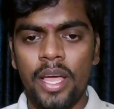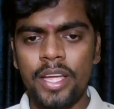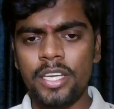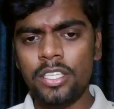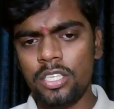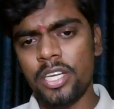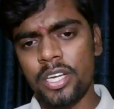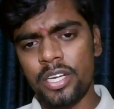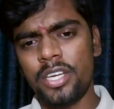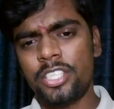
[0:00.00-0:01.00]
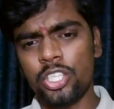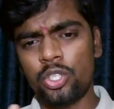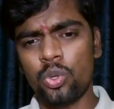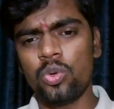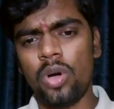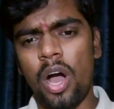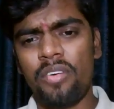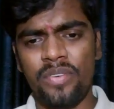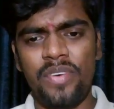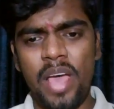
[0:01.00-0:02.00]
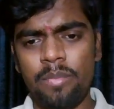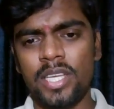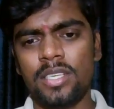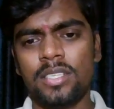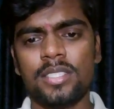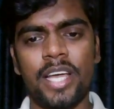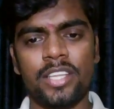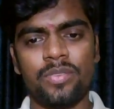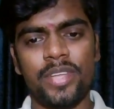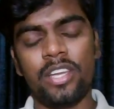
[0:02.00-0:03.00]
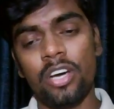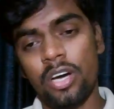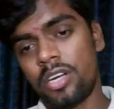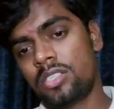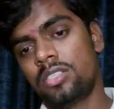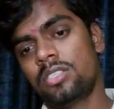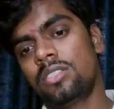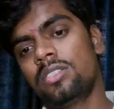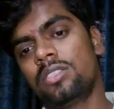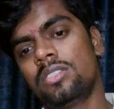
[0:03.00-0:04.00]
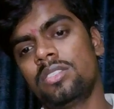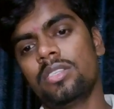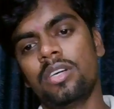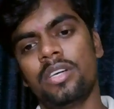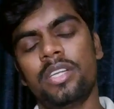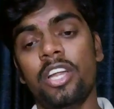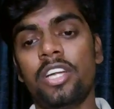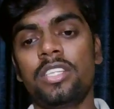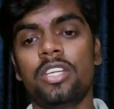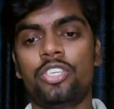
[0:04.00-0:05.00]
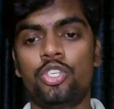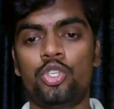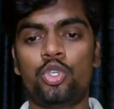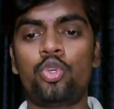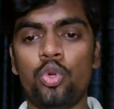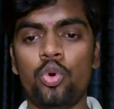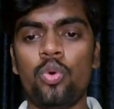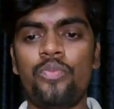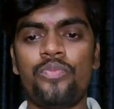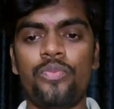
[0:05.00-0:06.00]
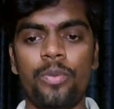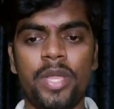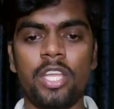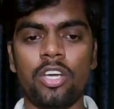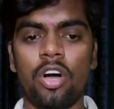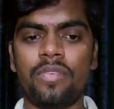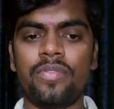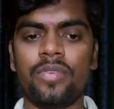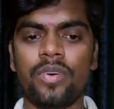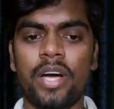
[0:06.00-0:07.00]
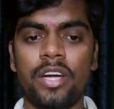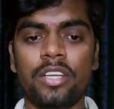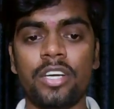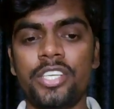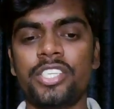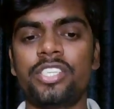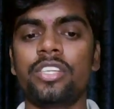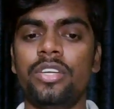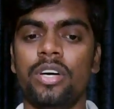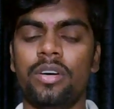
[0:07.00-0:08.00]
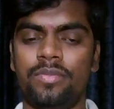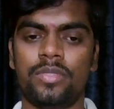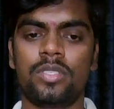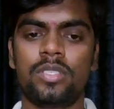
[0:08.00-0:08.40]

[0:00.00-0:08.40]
It's through our family that we learn the true meaning of unconditional love.